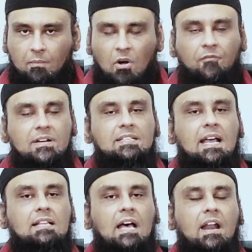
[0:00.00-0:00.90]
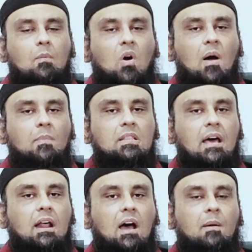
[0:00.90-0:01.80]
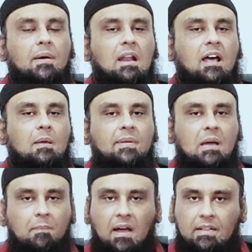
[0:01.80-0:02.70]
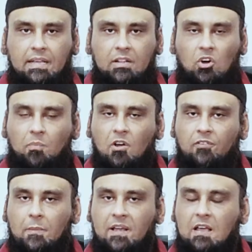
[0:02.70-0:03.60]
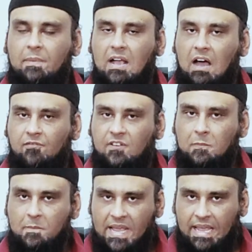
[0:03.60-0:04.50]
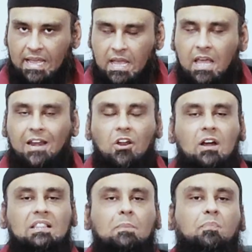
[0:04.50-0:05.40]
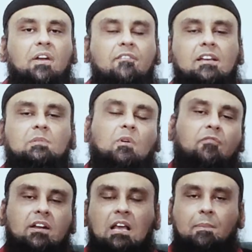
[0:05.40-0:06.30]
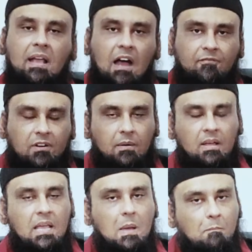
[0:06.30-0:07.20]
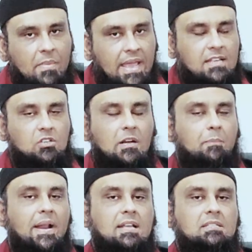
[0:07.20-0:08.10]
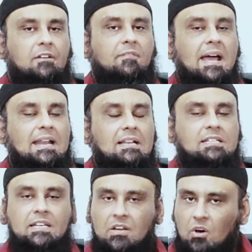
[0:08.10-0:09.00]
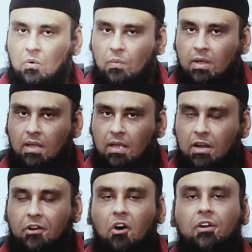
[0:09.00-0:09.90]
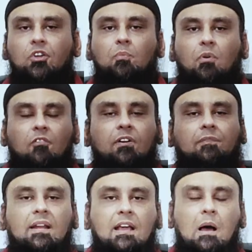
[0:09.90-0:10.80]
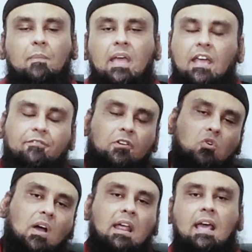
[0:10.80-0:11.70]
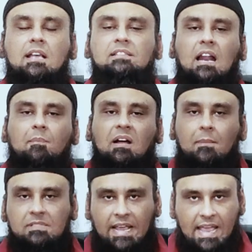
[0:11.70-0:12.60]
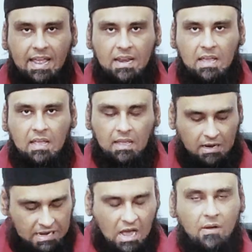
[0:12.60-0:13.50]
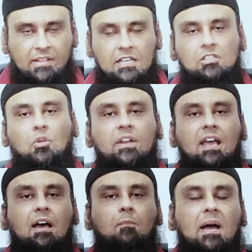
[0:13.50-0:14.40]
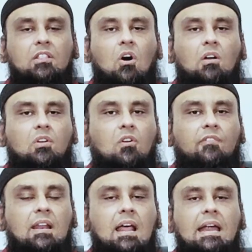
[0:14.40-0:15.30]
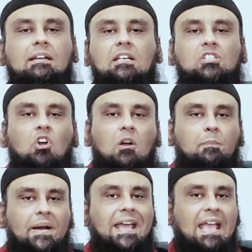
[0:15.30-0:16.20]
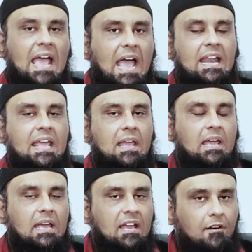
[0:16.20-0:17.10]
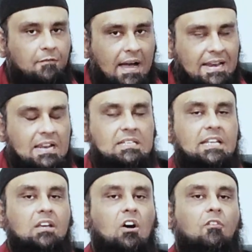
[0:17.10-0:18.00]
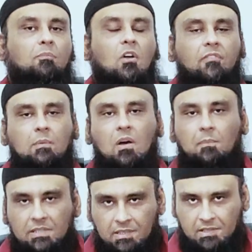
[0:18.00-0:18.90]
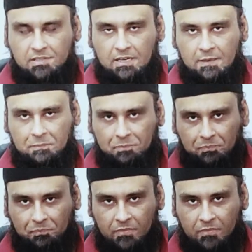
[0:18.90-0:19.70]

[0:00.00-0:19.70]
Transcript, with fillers: Prophet says, Ana Muhammad, Ana Ahmad, La Nabiyya Ba'di. No prophet be coming after me, not the previous prophet coming after me, so it breaks the finality. No new prophet will come. If Nuh alayhi salam comes again, now in this dunya, by the order of Allah, it does not break any finality of Prophet Muhammad sallallahu alaihi wasallam.